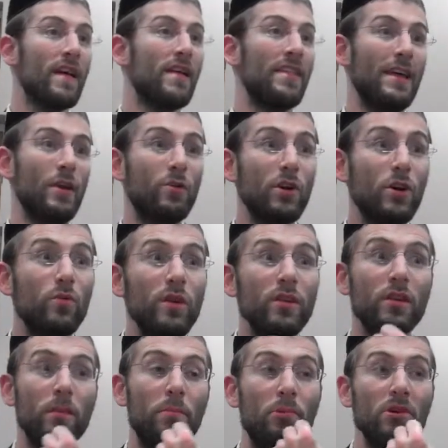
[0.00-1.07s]
They don't agree
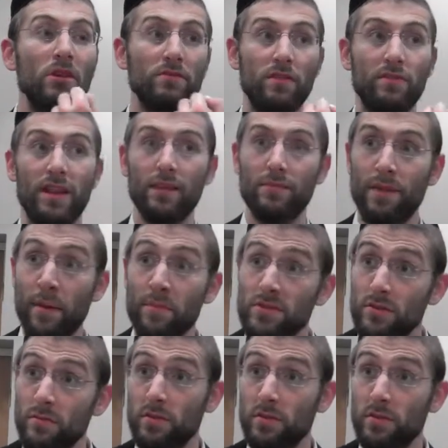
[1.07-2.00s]
to the point of a vlad mamzer,